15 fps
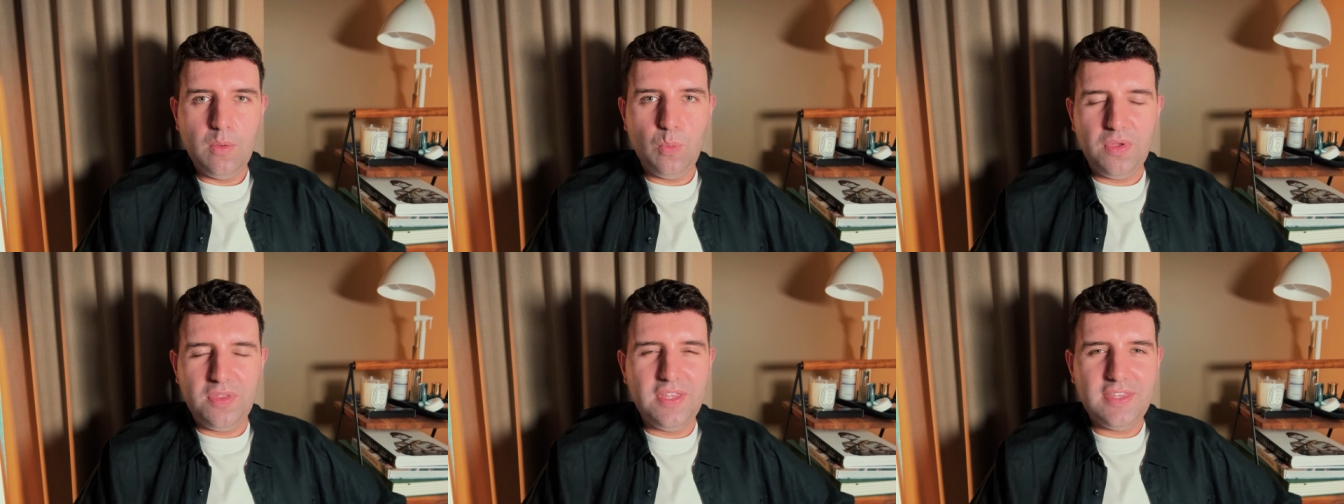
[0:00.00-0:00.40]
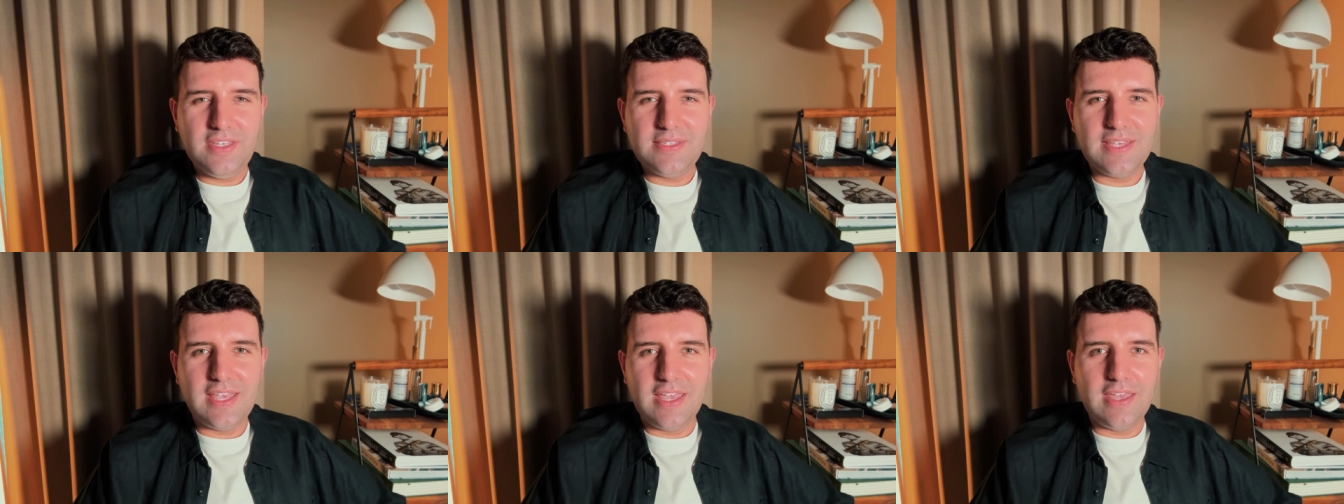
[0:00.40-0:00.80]
Within the
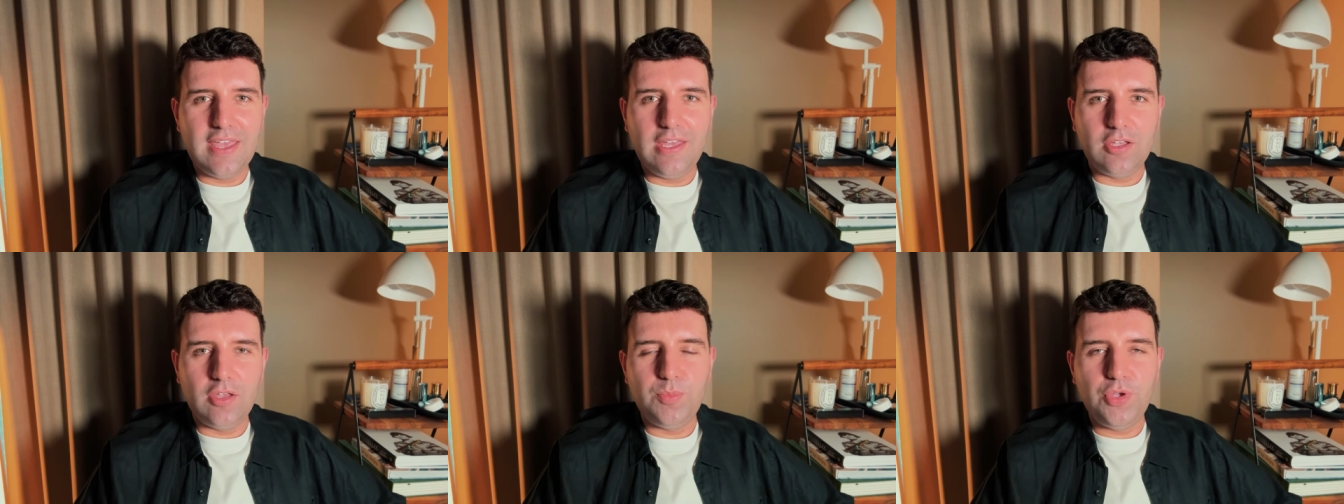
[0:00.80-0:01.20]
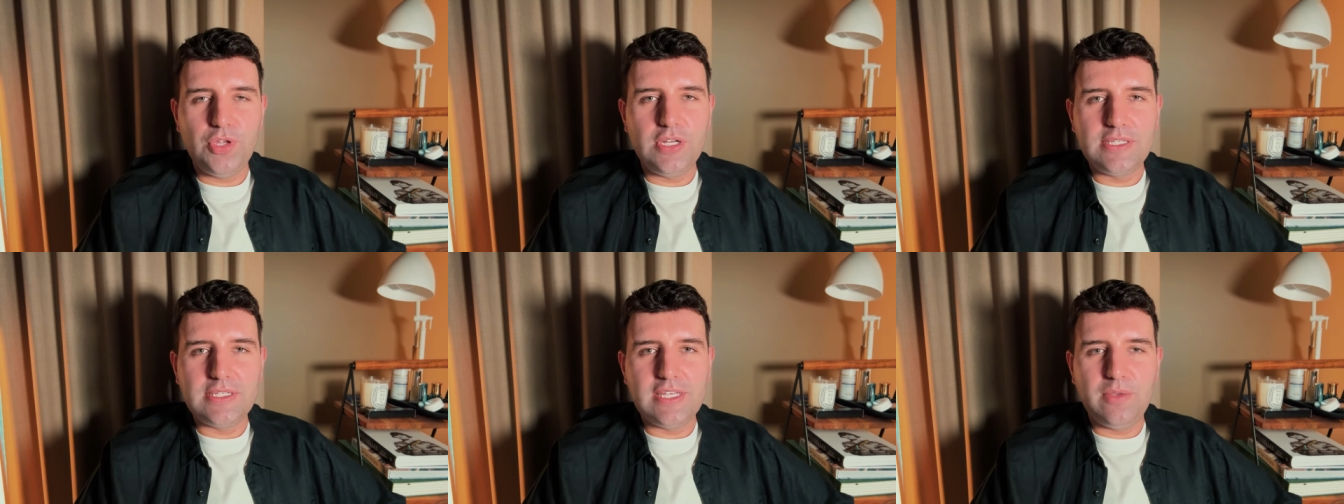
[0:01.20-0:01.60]
skincare
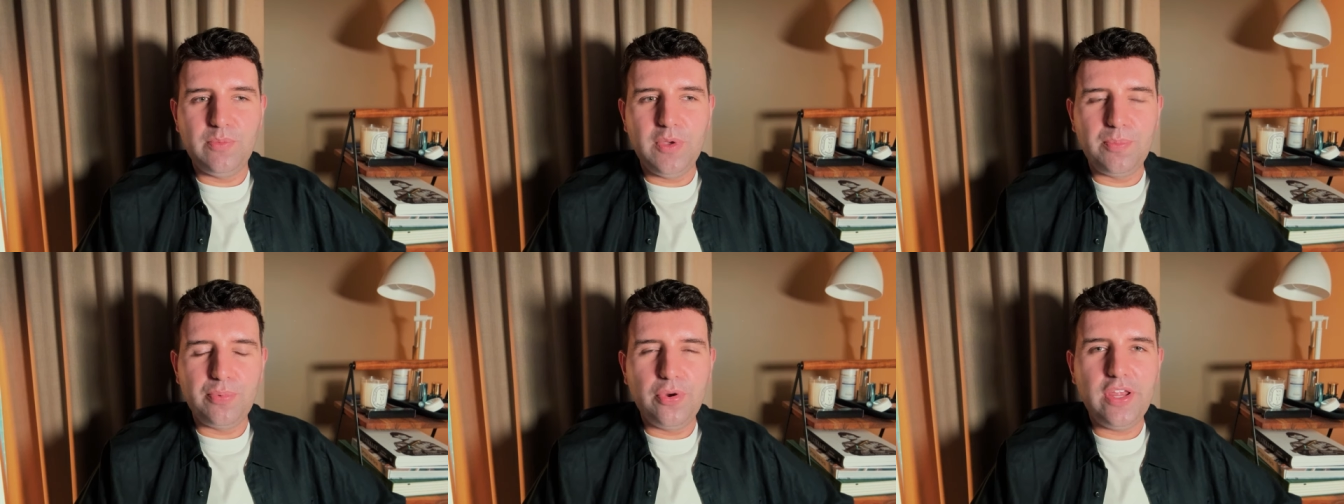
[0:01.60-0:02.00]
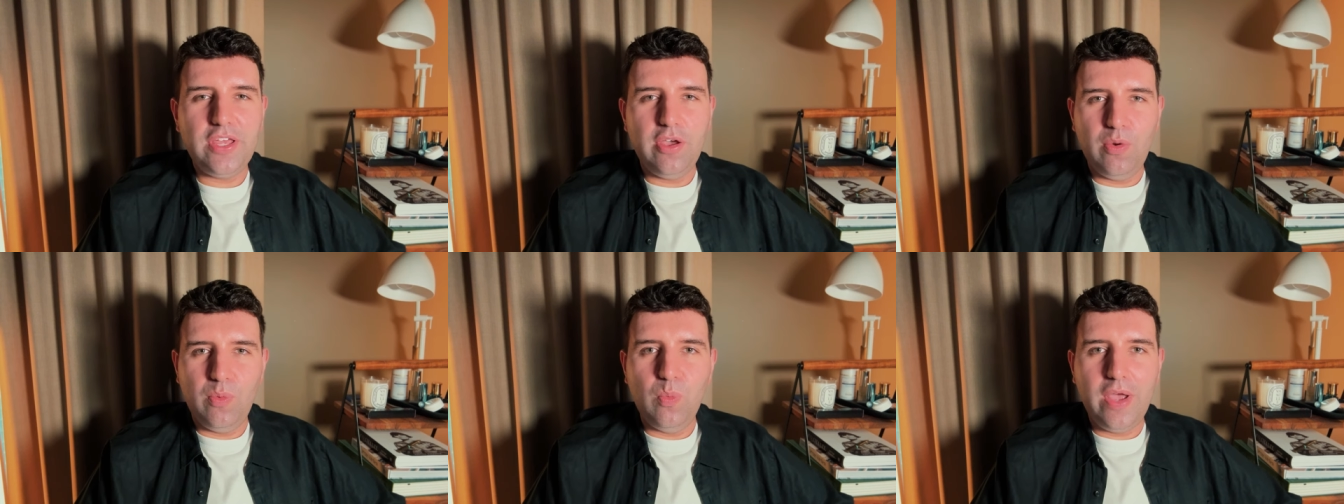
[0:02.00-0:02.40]
community, we're
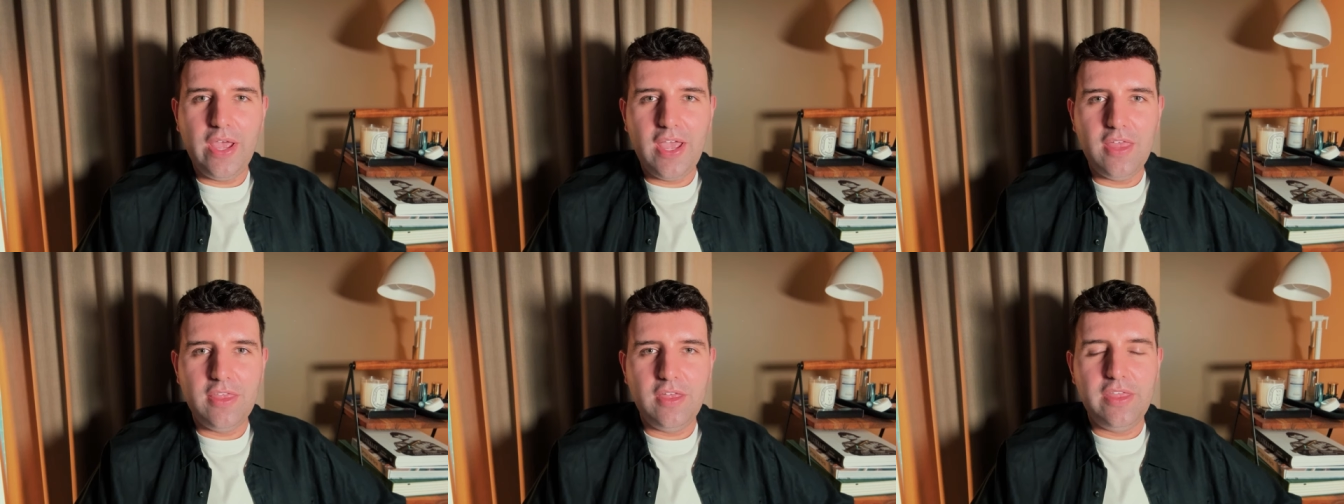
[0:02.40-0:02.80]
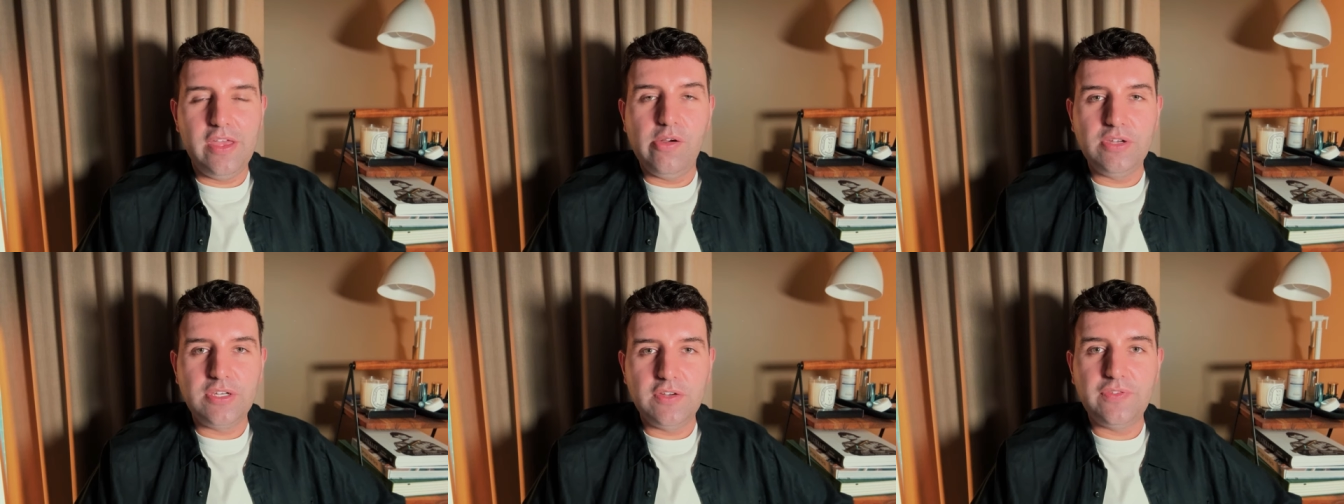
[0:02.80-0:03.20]
pretty aware that
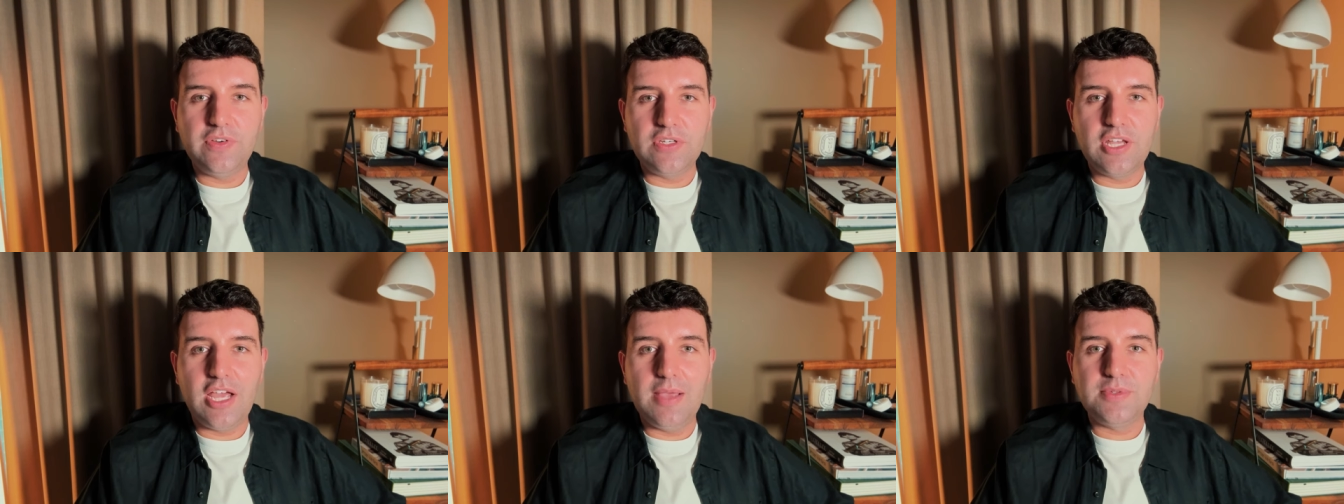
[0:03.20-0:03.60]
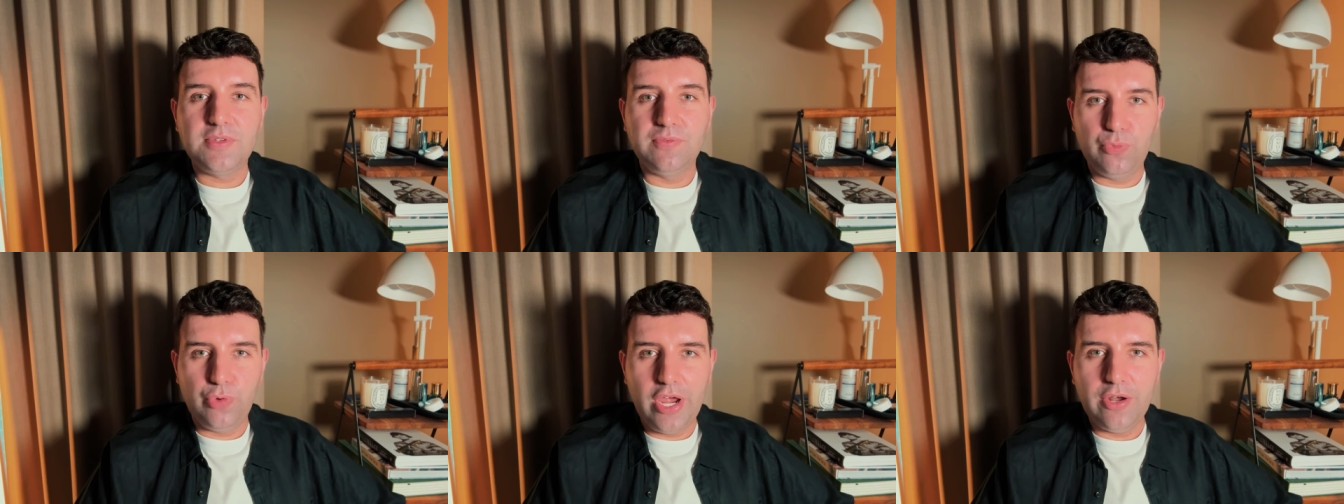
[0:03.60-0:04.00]
there are different types
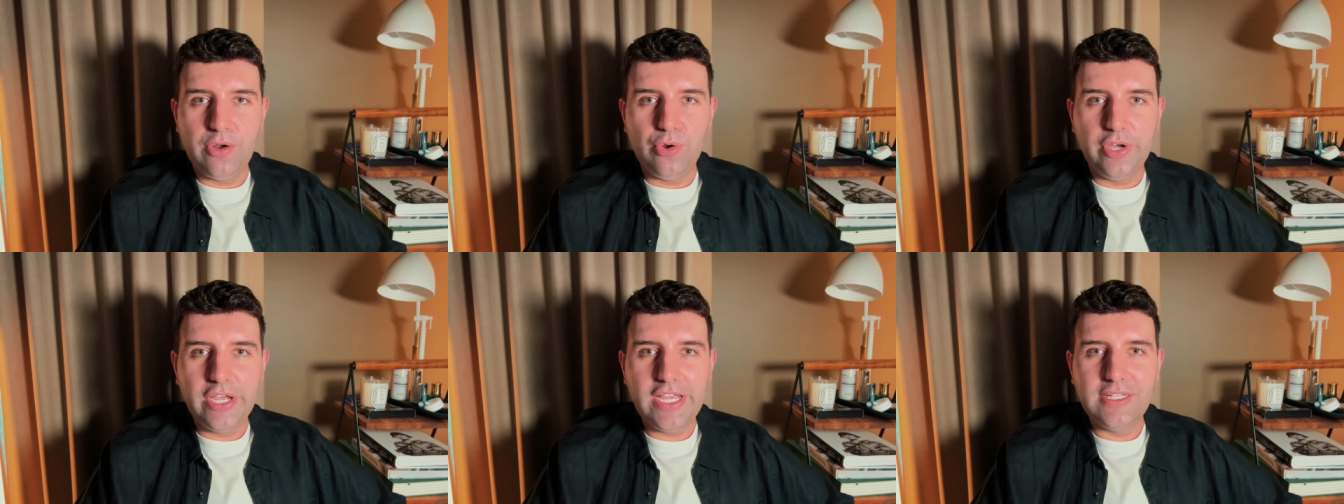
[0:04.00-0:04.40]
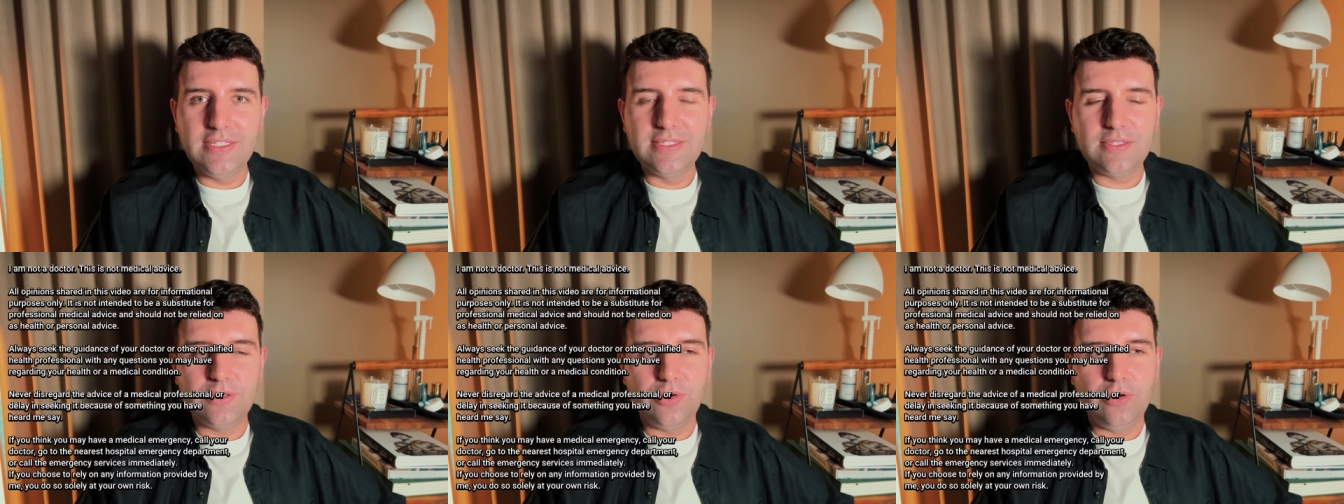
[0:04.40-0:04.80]
of retinoids,
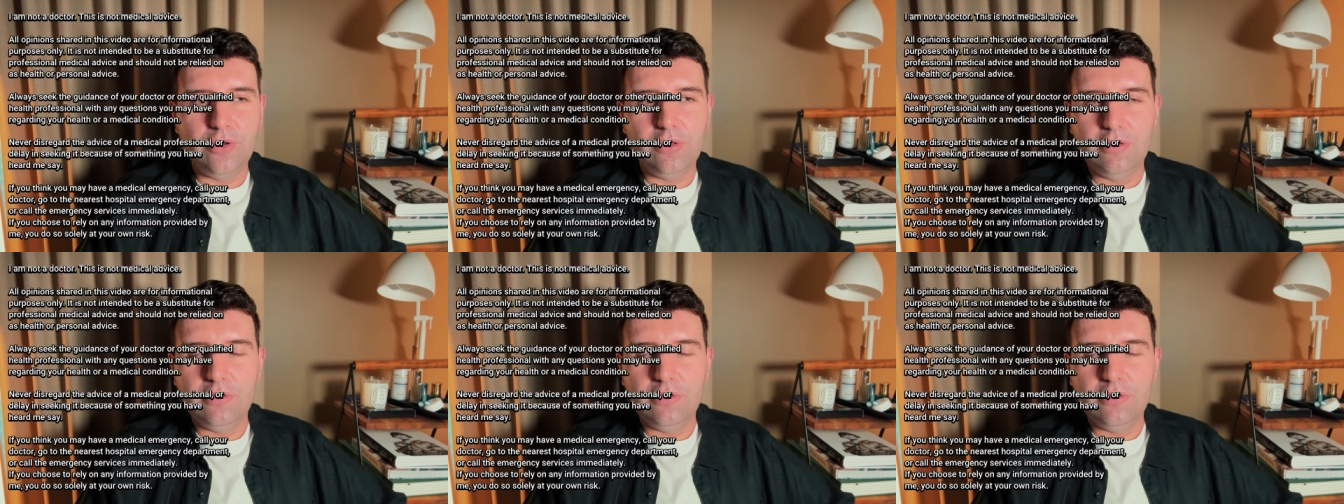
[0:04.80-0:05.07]
so